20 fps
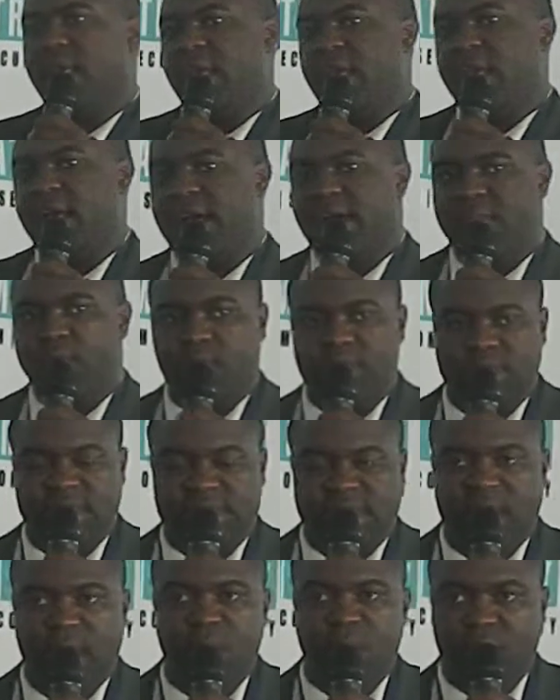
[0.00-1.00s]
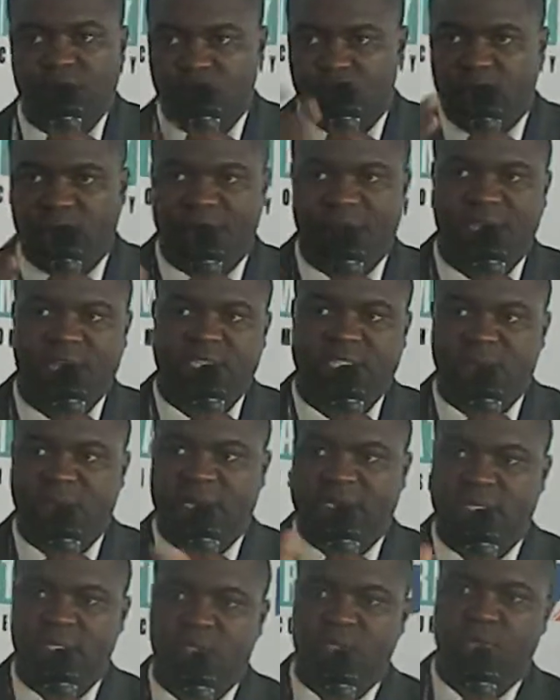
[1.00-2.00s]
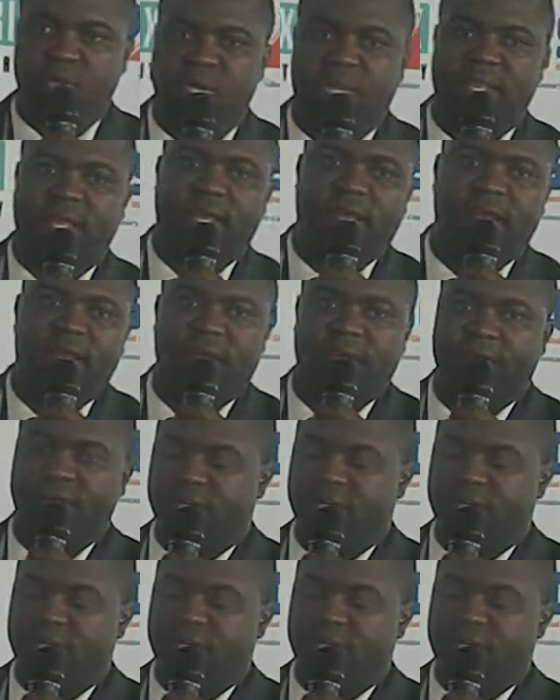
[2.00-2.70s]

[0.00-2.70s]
There was a time when we even expanded to other